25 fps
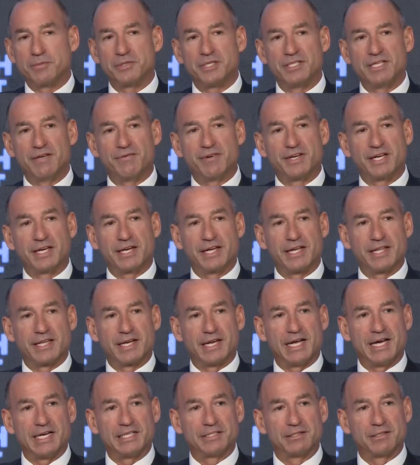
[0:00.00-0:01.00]
significantly in the
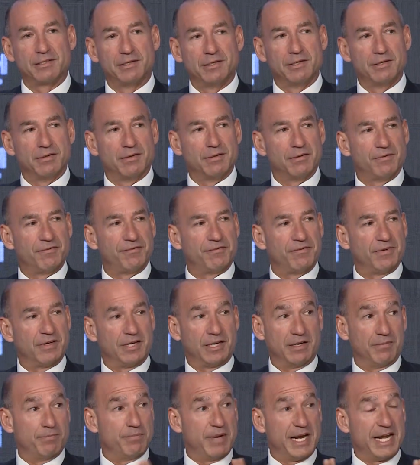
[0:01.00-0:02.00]
last
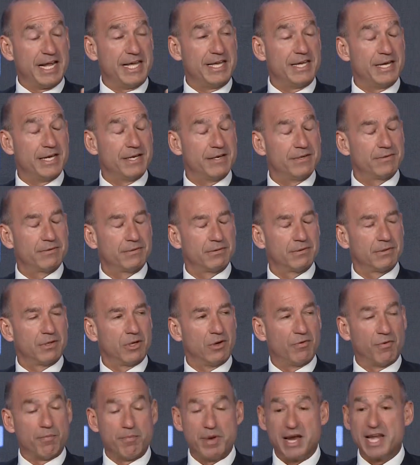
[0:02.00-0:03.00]
many years,
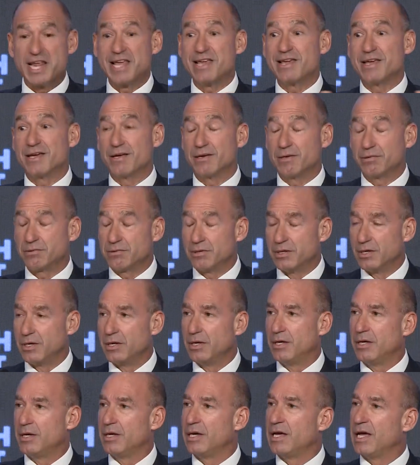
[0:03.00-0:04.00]
over many years.
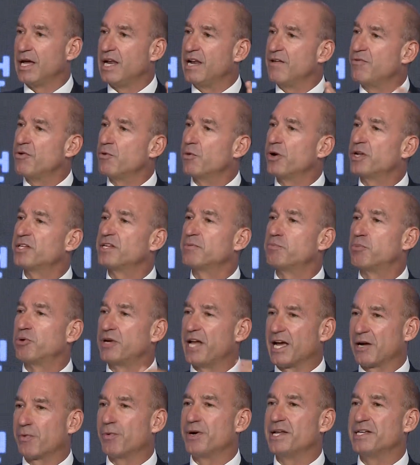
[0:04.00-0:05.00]
And if you wanted to put
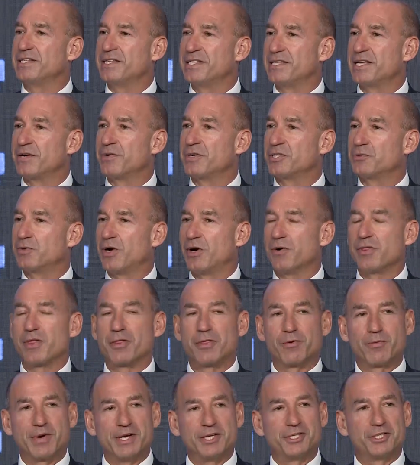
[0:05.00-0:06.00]
equities in there as well, then
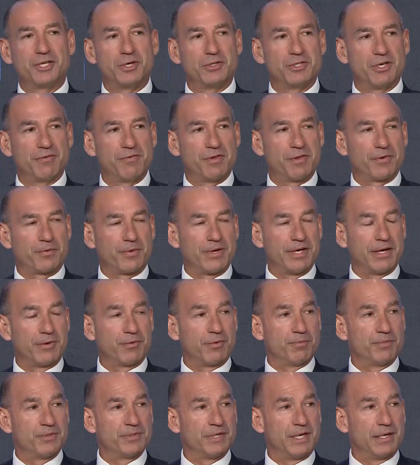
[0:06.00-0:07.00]
the ratio is over 300%.
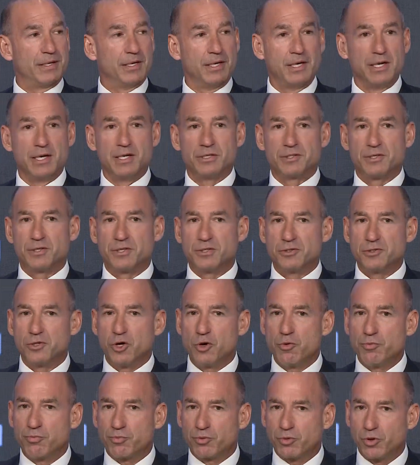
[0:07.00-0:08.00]
So there's
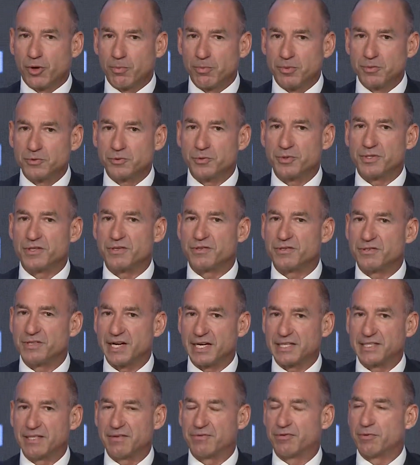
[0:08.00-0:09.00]
no problems with the
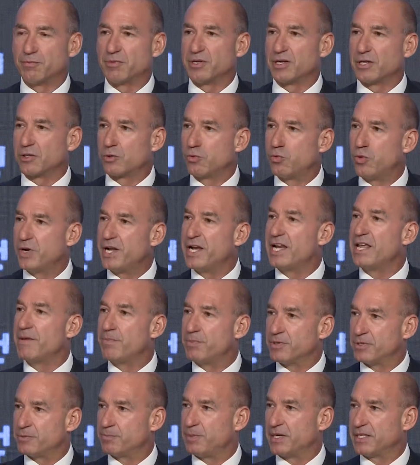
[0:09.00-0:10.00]
sector from a liquidity
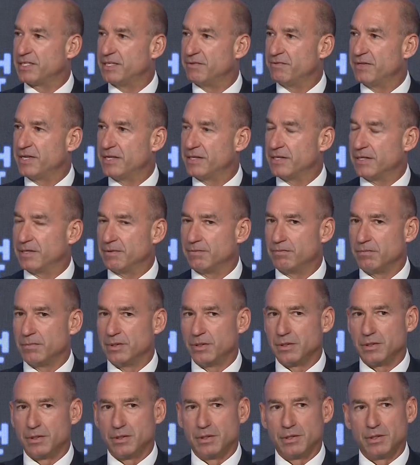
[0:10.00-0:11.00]
perspective either.
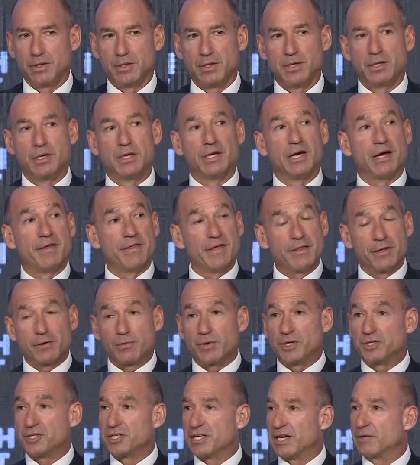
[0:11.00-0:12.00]
And then the
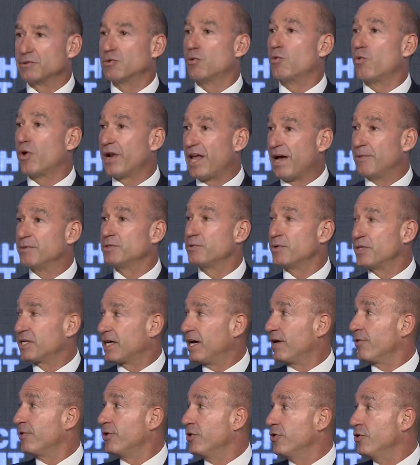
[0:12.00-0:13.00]
question comes, well, what happens with
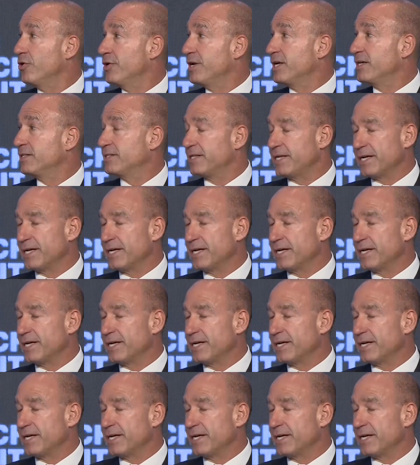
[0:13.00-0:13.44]
current earnings and